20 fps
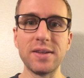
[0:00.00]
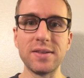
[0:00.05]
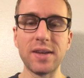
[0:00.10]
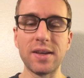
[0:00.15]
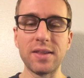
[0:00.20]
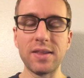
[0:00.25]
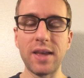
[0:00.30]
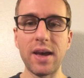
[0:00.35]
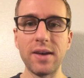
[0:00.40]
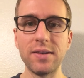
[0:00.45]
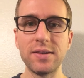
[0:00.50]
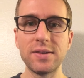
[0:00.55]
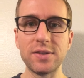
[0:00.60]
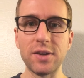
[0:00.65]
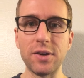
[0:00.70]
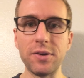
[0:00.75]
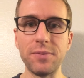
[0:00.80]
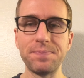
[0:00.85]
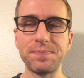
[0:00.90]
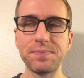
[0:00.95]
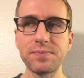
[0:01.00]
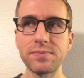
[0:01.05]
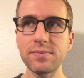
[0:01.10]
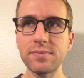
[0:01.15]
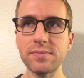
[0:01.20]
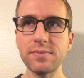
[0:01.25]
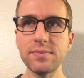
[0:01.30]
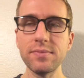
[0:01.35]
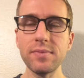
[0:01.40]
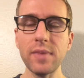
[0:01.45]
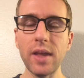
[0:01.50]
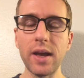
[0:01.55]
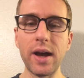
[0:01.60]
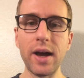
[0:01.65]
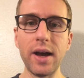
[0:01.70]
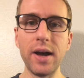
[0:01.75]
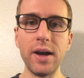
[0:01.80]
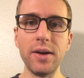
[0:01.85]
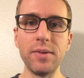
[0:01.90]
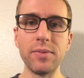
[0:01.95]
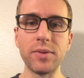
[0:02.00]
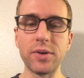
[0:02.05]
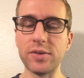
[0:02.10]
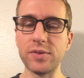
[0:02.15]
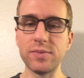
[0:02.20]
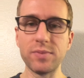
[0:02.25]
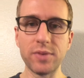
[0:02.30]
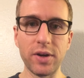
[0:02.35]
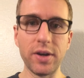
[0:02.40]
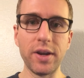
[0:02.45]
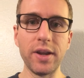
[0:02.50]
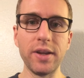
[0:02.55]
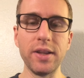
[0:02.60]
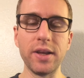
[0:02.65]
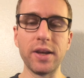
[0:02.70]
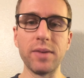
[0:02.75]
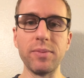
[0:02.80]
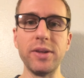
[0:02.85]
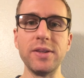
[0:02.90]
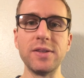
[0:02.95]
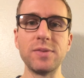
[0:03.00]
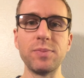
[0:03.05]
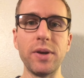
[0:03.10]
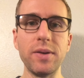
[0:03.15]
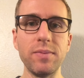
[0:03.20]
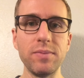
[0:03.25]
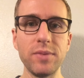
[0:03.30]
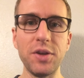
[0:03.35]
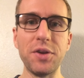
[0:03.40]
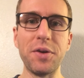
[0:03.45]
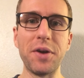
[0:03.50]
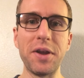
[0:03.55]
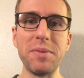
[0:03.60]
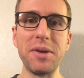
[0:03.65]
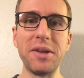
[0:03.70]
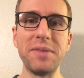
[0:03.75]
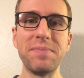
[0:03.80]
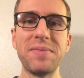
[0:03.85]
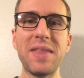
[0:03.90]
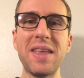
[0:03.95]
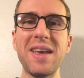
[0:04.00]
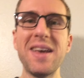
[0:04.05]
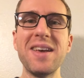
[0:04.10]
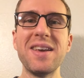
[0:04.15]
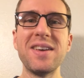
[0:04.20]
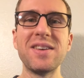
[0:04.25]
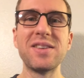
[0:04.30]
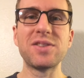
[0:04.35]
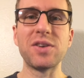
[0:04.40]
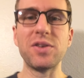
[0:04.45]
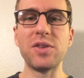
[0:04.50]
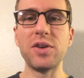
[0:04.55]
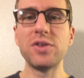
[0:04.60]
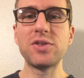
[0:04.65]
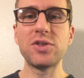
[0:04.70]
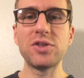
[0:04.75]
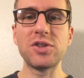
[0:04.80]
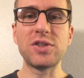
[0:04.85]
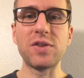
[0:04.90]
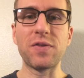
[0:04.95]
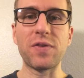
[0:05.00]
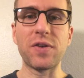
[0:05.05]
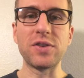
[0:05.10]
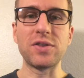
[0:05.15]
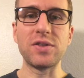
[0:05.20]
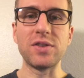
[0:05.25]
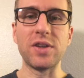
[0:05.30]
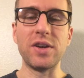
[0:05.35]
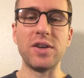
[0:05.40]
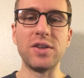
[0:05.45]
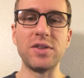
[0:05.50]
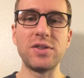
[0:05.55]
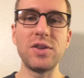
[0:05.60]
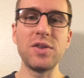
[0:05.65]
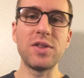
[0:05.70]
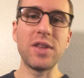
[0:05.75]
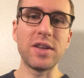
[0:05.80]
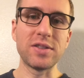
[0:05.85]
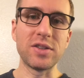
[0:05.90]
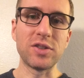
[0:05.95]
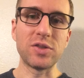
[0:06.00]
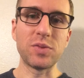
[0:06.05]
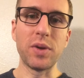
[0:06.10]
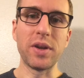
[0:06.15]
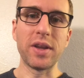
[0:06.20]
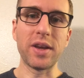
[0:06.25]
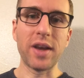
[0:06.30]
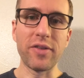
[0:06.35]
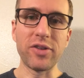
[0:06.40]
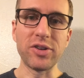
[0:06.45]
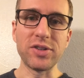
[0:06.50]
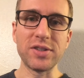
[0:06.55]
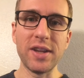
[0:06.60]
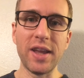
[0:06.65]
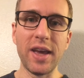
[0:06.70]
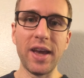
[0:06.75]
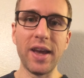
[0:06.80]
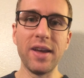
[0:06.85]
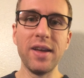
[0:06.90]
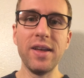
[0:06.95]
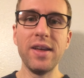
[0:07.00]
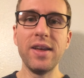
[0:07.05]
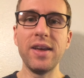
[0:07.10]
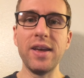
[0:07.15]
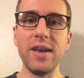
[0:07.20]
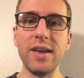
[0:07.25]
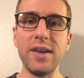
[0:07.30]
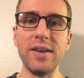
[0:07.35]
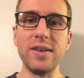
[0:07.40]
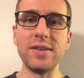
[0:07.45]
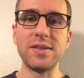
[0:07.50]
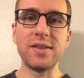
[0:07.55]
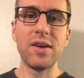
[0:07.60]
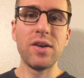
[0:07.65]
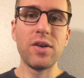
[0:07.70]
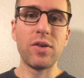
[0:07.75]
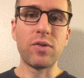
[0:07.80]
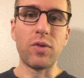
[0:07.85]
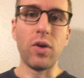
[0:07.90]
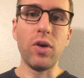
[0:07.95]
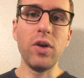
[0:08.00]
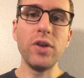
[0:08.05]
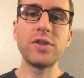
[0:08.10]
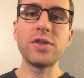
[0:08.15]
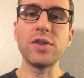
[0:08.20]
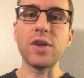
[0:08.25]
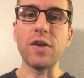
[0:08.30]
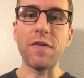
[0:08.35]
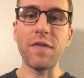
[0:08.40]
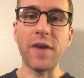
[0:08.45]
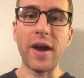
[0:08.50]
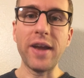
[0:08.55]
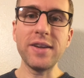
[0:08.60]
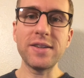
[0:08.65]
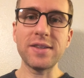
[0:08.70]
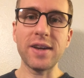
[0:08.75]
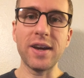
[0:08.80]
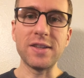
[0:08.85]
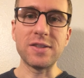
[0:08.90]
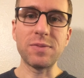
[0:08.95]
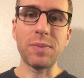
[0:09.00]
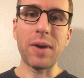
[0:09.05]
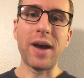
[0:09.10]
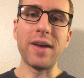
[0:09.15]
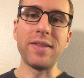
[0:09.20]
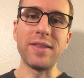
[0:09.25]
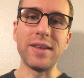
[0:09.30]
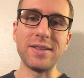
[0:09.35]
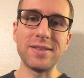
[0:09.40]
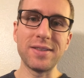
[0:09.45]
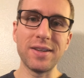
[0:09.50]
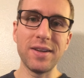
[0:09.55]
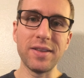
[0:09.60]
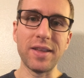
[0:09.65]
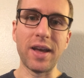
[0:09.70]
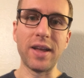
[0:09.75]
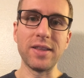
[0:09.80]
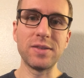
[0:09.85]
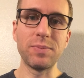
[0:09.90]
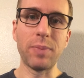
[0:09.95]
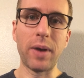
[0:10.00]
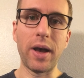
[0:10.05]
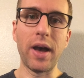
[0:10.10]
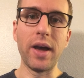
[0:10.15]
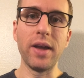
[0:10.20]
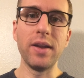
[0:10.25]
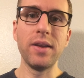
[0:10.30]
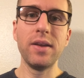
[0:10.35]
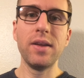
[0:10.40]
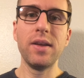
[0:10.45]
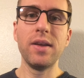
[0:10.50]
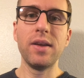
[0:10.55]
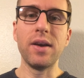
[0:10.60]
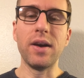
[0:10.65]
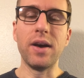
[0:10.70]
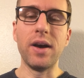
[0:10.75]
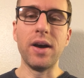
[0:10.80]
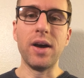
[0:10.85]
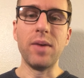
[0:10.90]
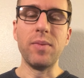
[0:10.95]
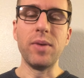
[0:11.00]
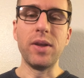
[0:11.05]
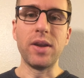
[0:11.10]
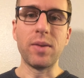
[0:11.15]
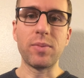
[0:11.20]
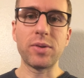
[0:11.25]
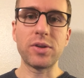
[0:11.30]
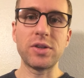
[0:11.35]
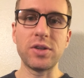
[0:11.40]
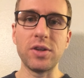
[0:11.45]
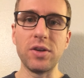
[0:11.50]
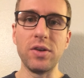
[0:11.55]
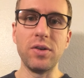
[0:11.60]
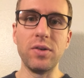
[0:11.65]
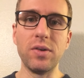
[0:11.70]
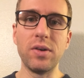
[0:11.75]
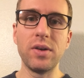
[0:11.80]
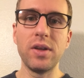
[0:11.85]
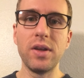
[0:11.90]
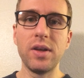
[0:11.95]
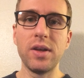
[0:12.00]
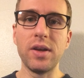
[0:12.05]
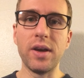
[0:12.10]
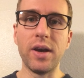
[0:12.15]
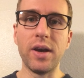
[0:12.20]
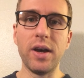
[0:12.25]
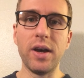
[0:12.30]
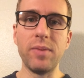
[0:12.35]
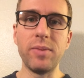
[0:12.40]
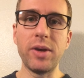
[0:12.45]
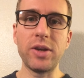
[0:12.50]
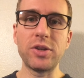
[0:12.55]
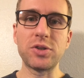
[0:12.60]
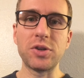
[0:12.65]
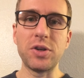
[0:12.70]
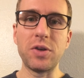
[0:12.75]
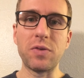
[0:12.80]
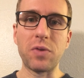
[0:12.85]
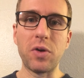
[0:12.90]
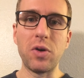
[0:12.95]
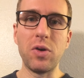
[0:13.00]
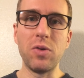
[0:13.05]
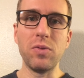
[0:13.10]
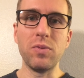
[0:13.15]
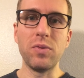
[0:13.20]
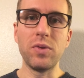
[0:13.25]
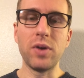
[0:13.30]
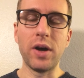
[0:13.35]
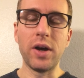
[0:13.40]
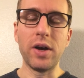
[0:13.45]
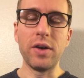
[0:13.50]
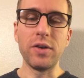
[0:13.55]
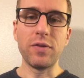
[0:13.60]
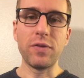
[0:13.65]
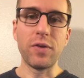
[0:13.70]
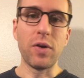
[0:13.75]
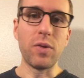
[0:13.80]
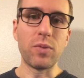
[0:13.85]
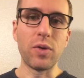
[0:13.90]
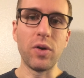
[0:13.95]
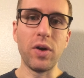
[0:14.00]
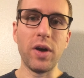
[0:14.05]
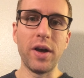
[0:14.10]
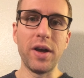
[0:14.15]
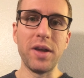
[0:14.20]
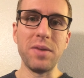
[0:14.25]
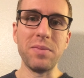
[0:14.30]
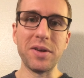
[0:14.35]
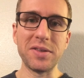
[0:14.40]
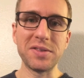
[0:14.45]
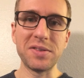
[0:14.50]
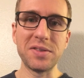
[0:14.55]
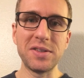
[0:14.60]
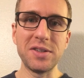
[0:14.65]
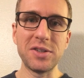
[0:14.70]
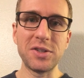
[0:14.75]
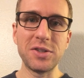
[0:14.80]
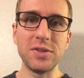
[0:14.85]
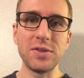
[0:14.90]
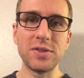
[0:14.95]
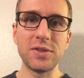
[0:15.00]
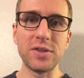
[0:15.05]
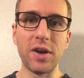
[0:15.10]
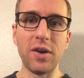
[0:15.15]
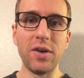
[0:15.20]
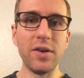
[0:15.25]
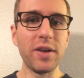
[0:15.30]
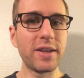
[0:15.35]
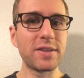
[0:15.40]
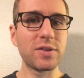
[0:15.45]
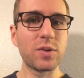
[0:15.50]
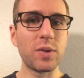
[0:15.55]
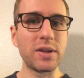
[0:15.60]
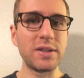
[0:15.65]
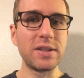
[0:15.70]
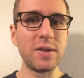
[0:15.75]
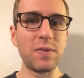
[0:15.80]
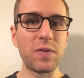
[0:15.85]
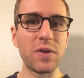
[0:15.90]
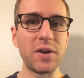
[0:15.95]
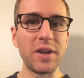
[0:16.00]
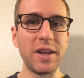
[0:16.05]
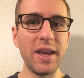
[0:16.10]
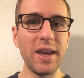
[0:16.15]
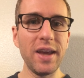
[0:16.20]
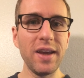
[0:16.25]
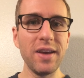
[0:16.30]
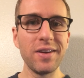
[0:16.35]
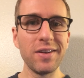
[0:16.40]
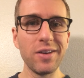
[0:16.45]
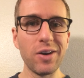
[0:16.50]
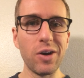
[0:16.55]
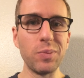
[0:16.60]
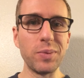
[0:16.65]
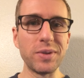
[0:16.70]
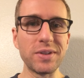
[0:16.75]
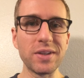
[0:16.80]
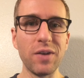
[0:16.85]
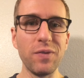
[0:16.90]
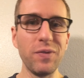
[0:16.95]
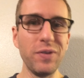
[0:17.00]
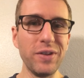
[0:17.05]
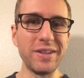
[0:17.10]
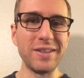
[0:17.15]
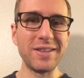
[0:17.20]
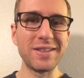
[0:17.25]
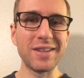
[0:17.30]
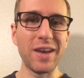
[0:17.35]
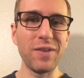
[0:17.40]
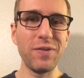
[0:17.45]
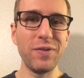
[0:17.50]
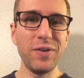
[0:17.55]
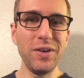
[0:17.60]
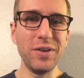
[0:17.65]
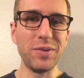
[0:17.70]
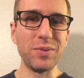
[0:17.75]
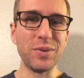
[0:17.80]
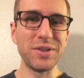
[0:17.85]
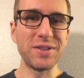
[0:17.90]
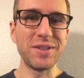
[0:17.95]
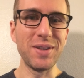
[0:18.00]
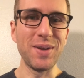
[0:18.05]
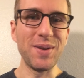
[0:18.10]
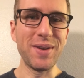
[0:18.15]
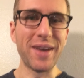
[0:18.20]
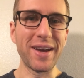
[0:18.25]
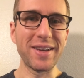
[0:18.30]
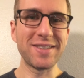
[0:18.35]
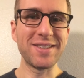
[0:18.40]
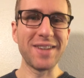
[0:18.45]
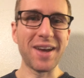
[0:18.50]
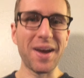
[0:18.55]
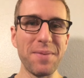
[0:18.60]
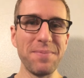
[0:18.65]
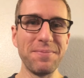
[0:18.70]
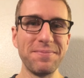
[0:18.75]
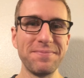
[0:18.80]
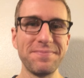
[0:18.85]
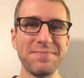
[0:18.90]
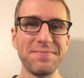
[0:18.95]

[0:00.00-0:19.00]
things like that. So, or sorry, not ligaments, but you know what I mean. So those are just the two things I just wanted to cover today is roll until you find a tight spot and then sit on that spot. And number two, make sure you foam roll on muscle tissues. So that's a quick tip for today. Hope it's helpful and insightful, and we'll see you next time.